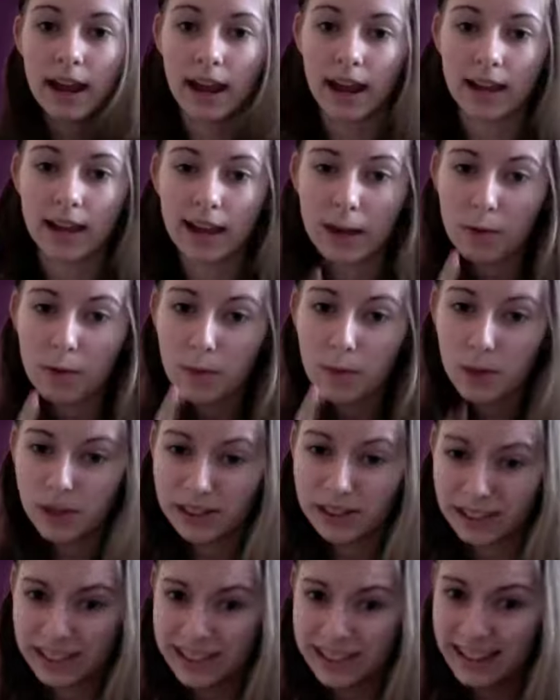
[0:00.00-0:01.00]
and I will put a
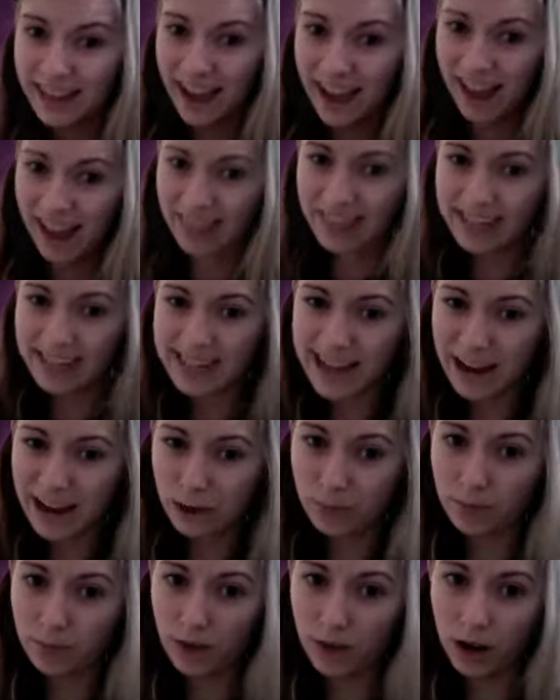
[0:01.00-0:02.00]
link to that in the
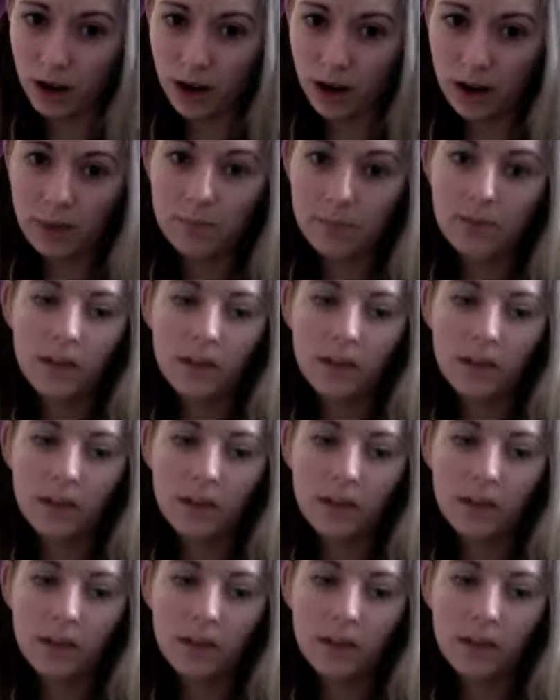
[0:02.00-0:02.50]
down bar.